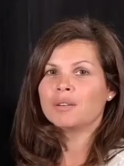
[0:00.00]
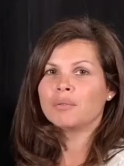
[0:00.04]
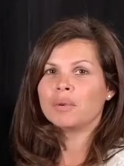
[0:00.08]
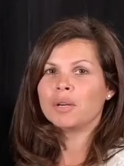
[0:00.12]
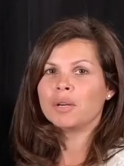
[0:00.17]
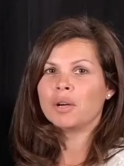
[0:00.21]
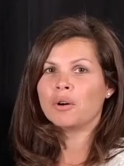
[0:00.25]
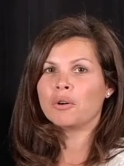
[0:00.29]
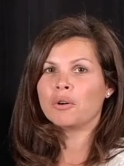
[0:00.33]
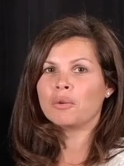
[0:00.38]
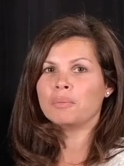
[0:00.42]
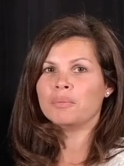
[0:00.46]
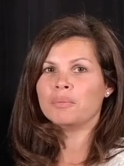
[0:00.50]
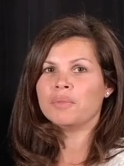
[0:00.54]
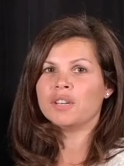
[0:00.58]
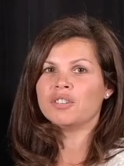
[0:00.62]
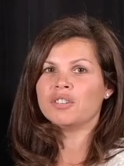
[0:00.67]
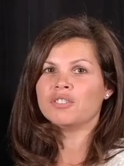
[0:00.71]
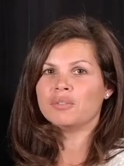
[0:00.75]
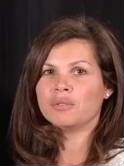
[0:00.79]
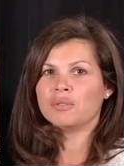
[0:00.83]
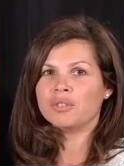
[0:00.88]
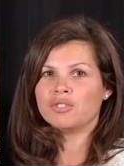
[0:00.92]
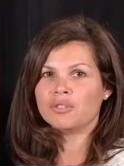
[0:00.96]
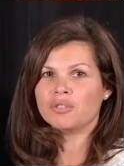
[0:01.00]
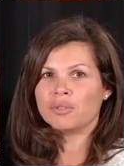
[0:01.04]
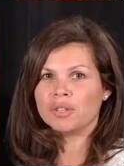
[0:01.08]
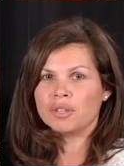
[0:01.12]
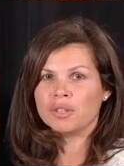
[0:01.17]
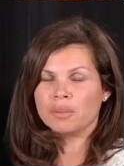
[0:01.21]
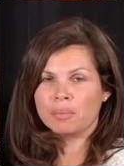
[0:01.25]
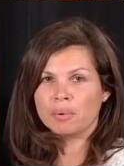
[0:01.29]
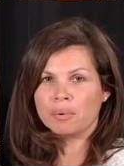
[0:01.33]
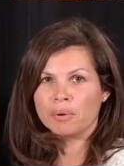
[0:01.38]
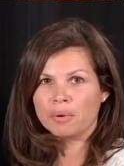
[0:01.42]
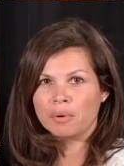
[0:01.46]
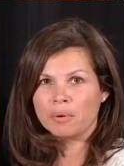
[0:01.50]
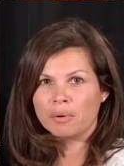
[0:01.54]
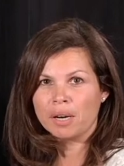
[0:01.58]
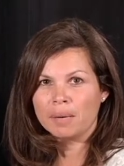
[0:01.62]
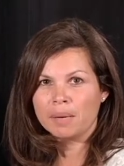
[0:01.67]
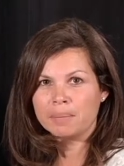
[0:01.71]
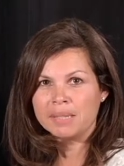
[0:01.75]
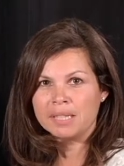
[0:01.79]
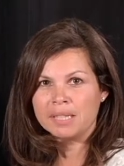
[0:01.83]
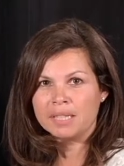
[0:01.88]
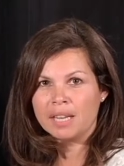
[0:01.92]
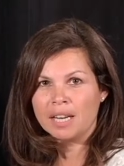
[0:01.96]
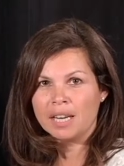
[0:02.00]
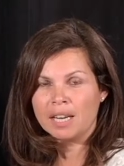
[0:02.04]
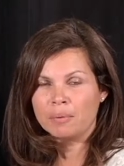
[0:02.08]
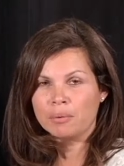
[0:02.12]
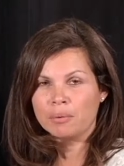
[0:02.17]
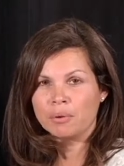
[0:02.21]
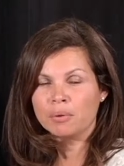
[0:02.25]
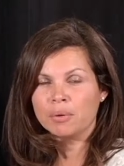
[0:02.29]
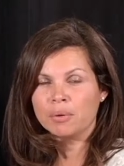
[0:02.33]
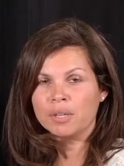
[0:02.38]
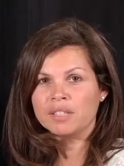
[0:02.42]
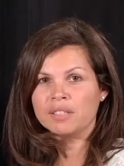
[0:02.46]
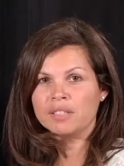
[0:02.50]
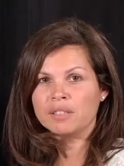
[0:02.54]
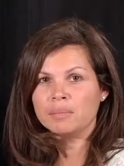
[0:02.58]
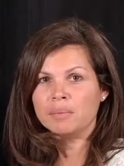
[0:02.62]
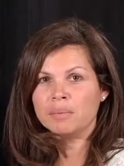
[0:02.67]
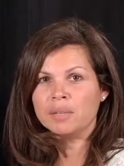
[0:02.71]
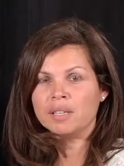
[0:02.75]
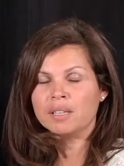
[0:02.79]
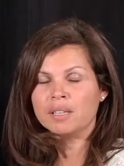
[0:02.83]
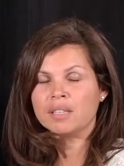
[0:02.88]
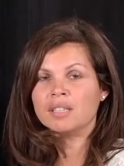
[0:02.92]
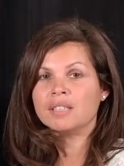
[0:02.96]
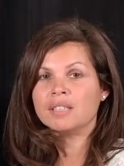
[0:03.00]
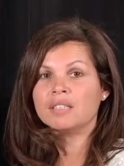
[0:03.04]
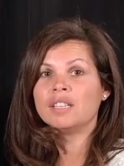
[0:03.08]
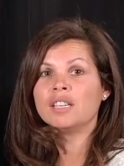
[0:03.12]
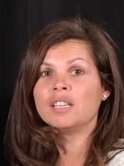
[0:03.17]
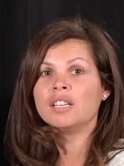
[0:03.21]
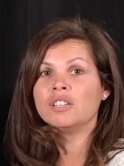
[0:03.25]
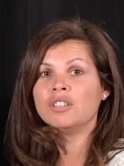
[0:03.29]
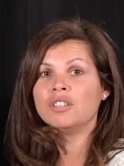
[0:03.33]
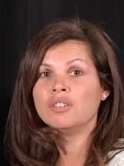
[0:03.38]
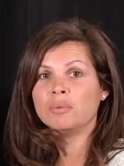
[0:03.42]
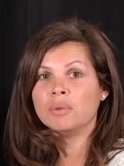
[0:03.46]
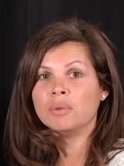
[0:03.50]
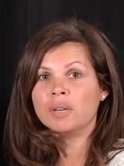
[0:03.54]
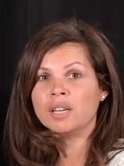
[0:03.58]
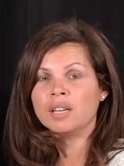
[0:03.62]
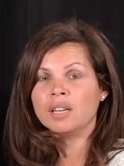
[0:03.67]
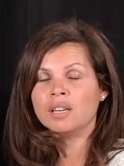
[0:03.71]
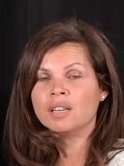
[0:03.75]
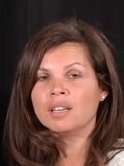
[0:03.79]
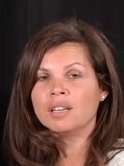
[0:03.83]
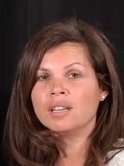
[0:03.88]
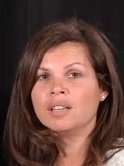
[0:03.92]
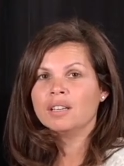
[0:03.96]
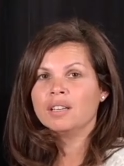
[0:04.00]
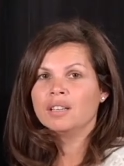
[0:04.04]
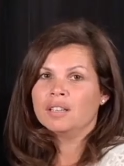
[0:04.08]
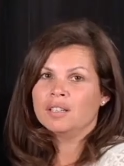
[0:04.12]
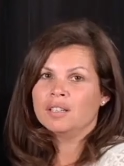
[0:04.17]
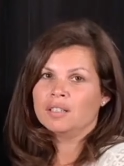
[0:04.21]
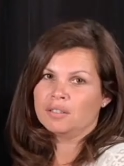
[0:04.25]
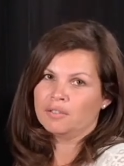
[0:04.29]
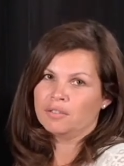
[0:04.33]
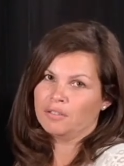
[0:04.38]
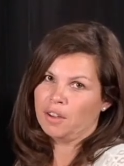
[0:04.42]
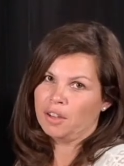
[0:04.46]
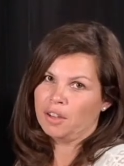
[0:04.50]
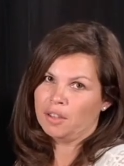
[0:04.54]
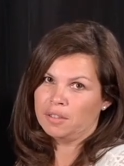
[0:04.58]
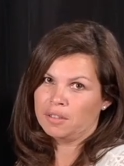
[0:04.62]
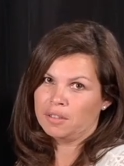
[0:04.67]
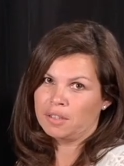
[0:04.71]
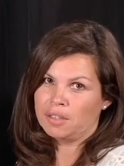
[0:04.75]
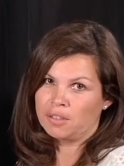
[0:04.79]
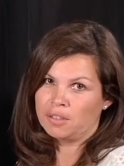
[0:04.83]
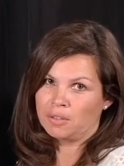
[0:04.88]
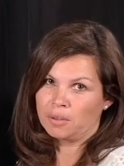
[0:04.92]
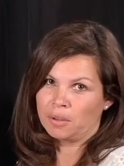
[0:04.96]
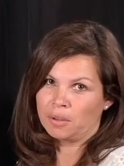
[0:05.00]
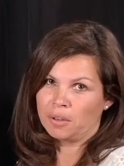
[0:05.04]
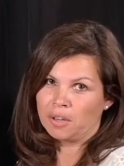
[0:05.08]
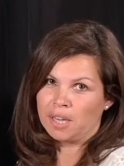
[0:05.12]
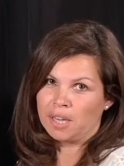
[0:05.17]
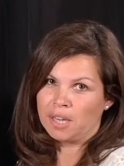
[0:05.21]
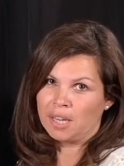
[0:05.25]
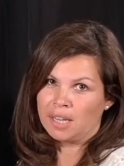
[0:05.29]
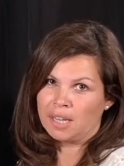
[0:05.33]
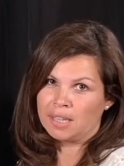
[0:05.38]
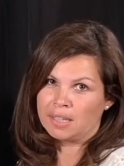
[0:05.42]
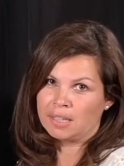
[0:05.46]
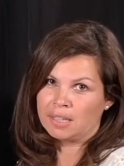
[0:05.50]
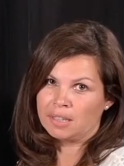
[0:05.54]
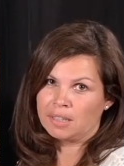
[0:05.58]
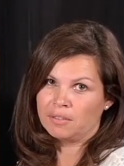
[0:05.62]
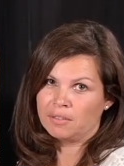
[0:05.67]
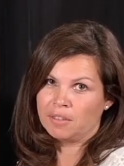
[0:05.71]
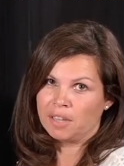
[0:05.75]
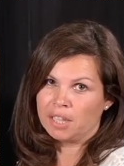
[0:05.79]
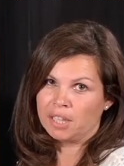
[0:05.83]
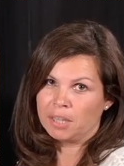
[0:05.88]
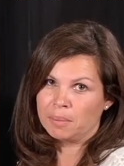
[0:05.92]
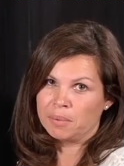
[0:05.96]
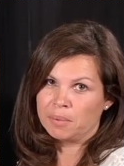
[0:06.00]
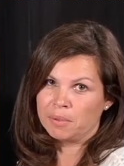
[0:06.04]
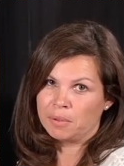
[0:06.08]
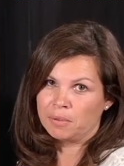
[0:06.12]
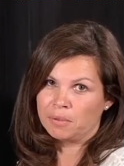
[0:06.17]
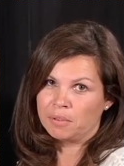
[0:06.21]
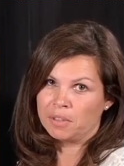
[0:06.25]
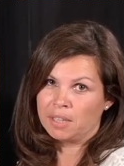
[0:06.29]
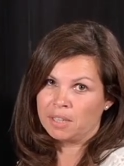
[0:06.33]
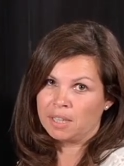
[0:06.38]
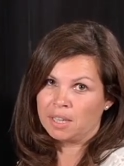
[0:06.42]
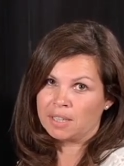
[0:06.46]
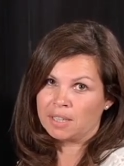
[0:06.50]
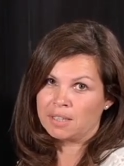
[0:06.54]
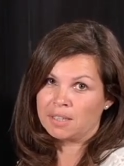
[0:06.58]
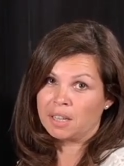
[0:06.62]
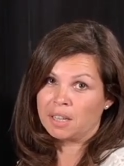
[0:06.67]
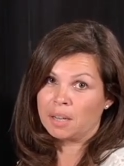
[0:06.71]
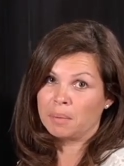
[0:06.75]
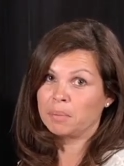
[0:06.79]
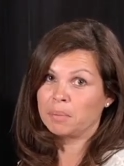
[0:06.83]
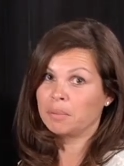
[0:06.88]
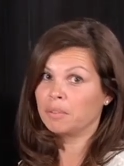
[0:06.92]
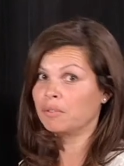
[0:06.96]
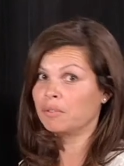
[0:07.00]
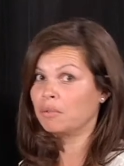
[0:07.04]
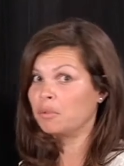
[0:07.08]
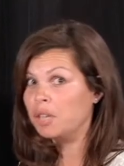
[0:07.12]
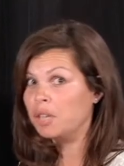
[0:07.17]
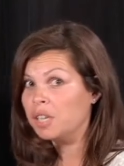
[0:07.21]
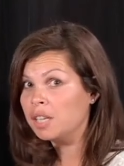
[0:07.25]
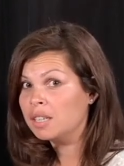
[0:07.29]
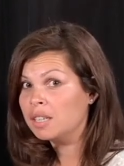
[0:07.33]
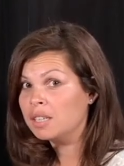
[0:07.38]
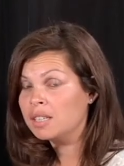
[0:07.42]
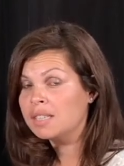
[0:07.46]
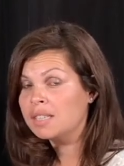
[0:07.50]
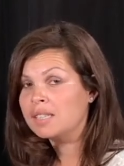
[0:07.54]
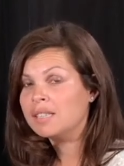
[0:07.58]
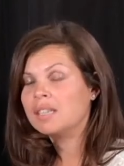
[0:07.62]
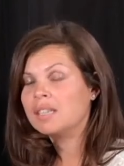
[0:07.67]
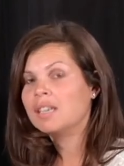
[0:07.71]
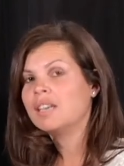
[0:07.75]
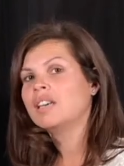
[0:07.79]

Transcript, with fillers: we hope that you enjoyed the program today. We're going to be continuing to follow this story as it develops over the next couple of weeks.